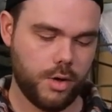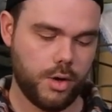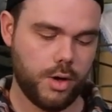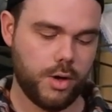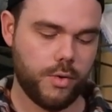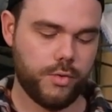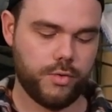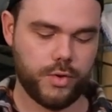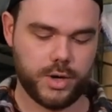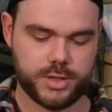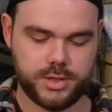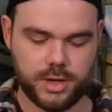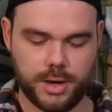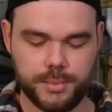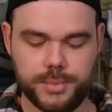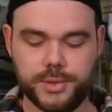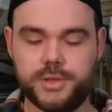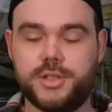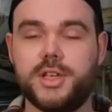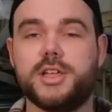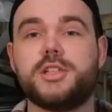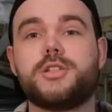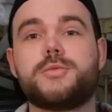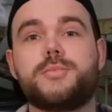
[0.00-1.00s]
for example,
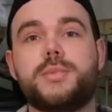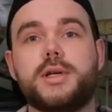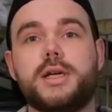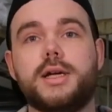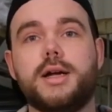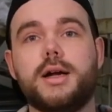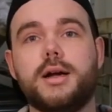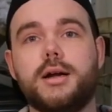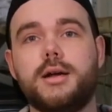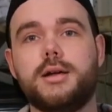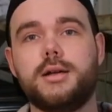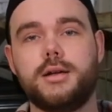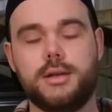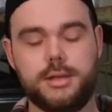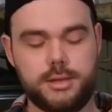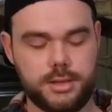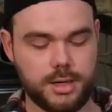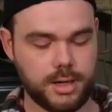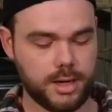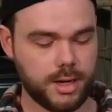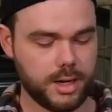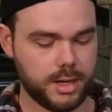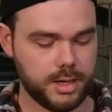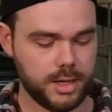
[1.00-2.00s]
this beer,
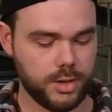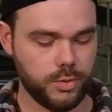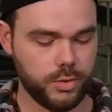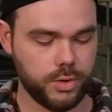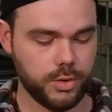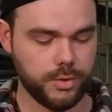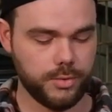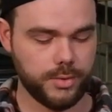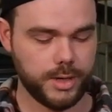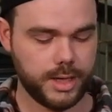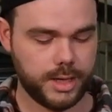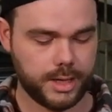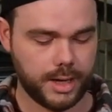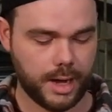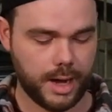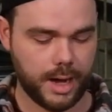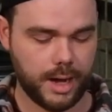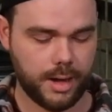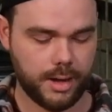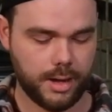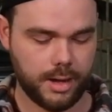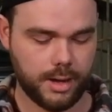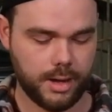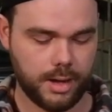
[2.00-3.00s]
the new
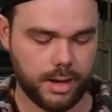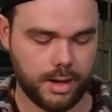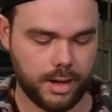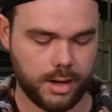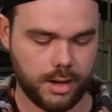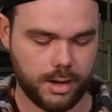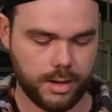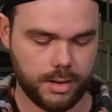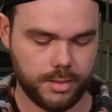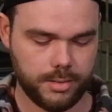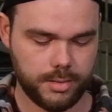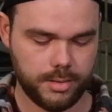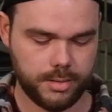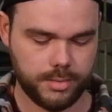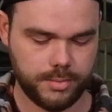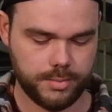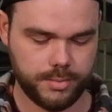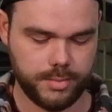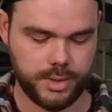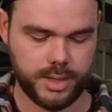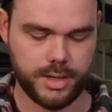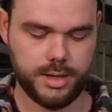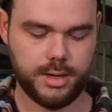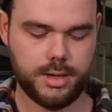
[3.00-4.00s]
Eureka
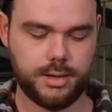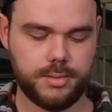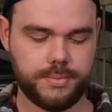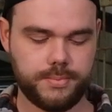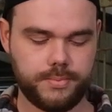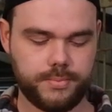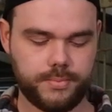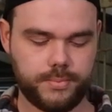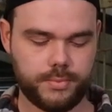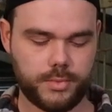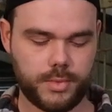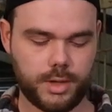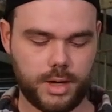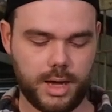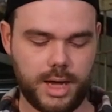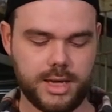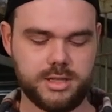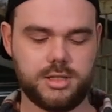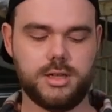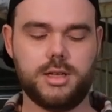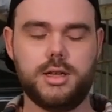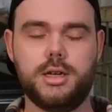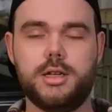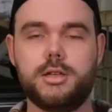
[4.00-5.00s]
beer,
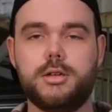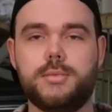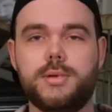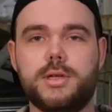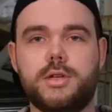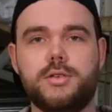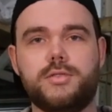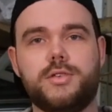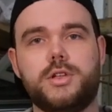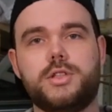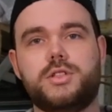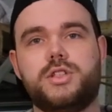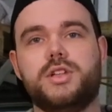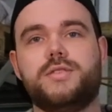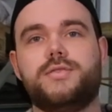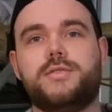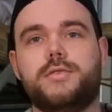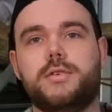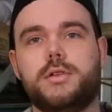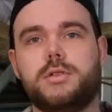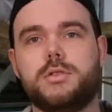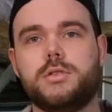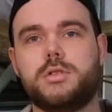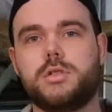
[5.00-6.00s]
has a little bit of a
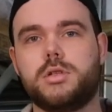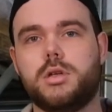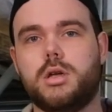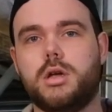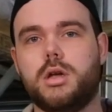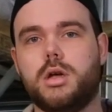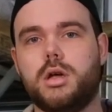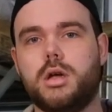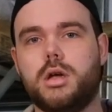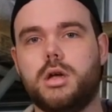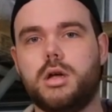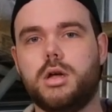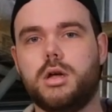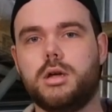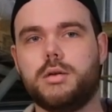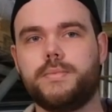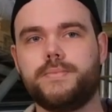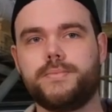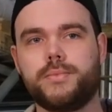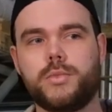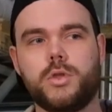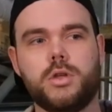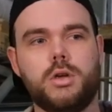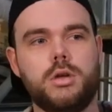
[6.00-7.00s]
different
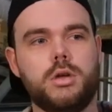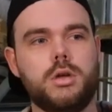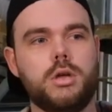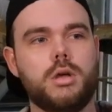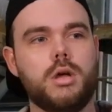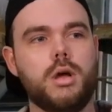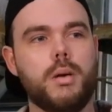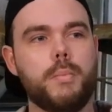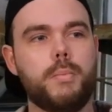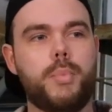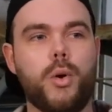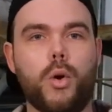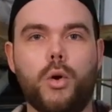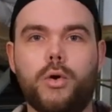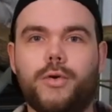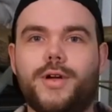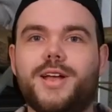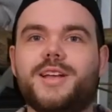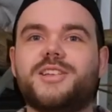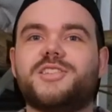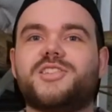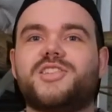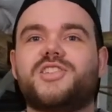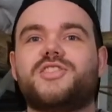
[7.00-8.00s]

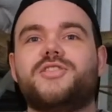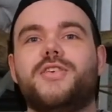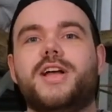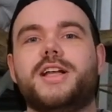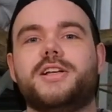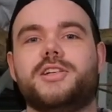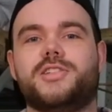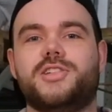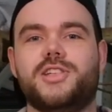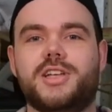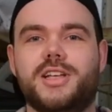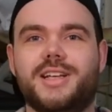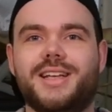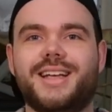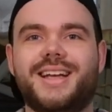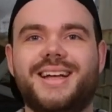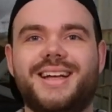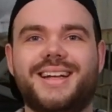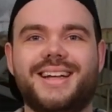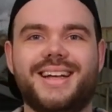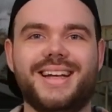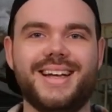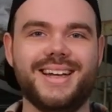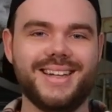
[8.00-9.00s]
pouring strategy.
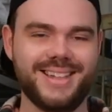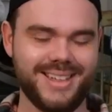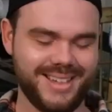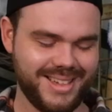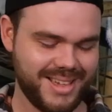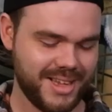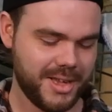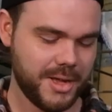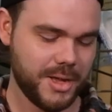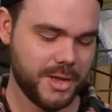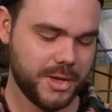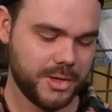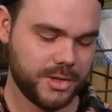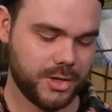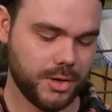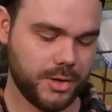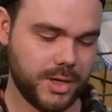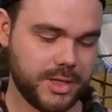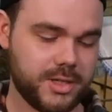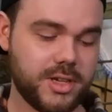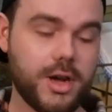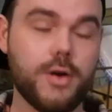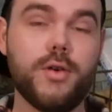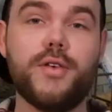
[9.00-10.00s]
So
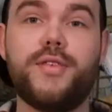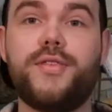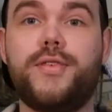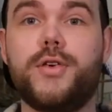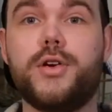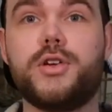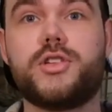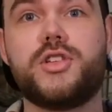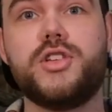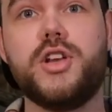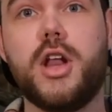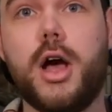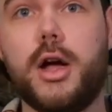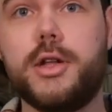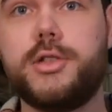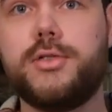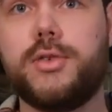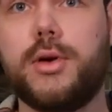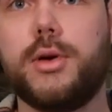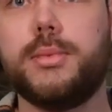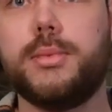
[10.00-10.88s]
it's our first Nitro